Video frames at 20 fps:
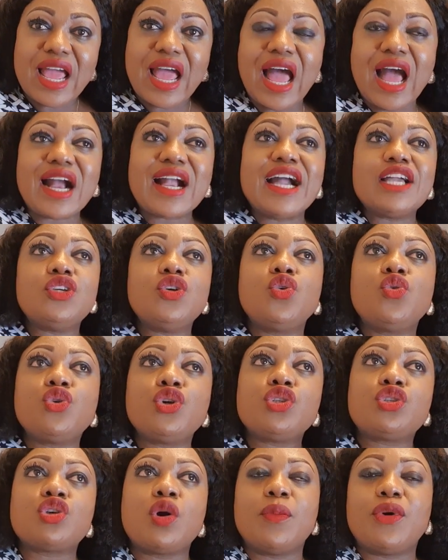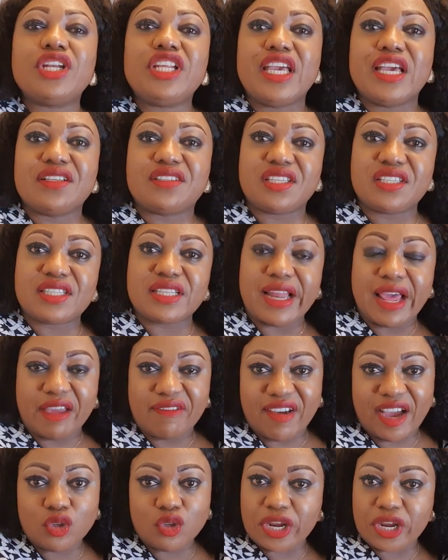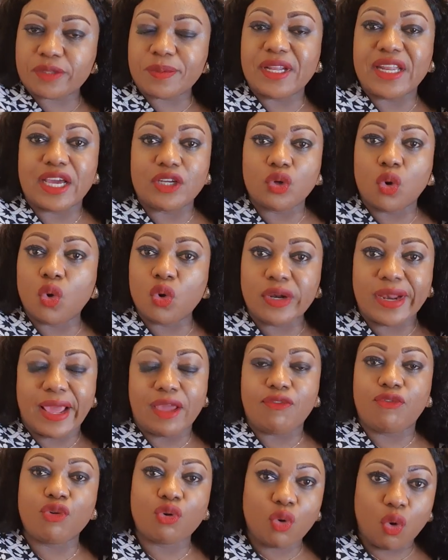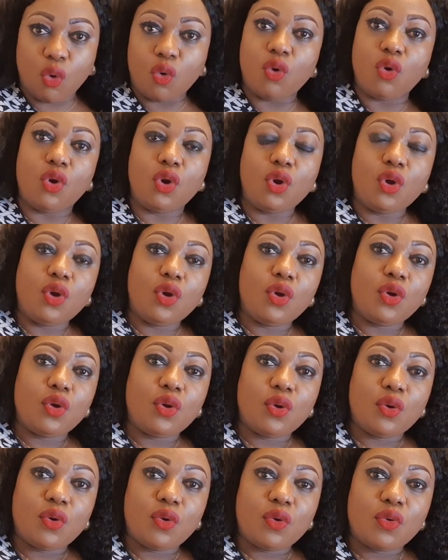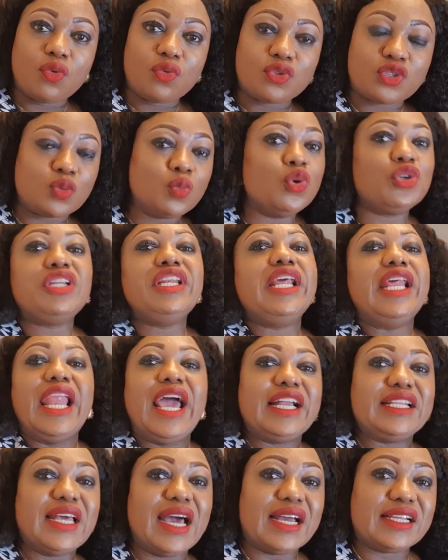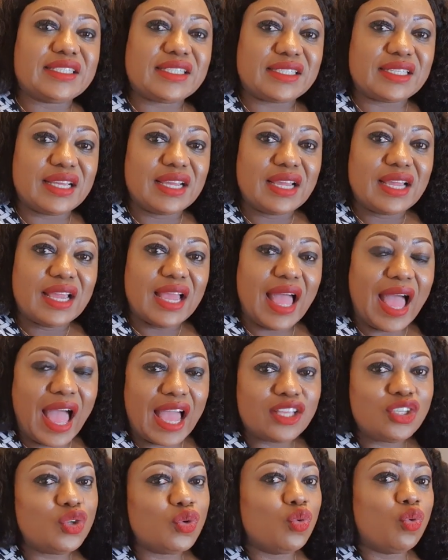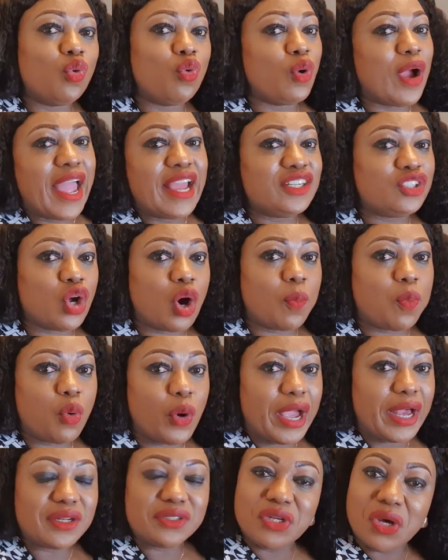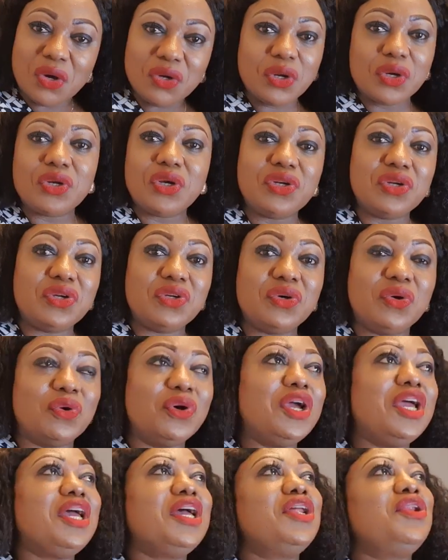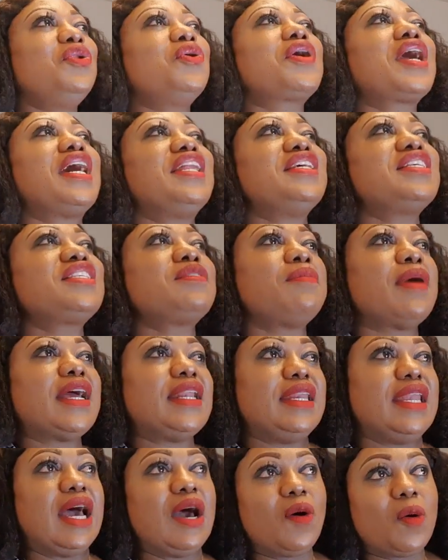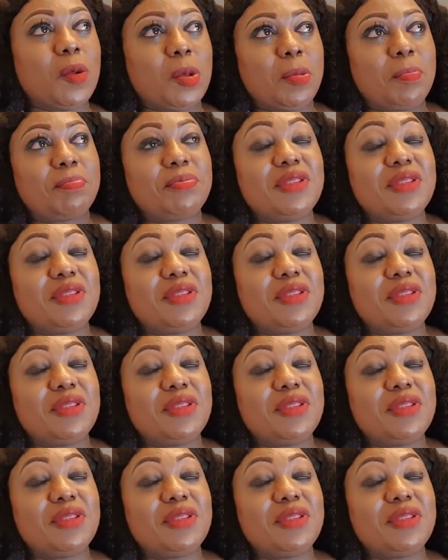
How can you ruin somebody else's life and you expect that your own life will go smoothly like that and you end up well? No. Look at this man now.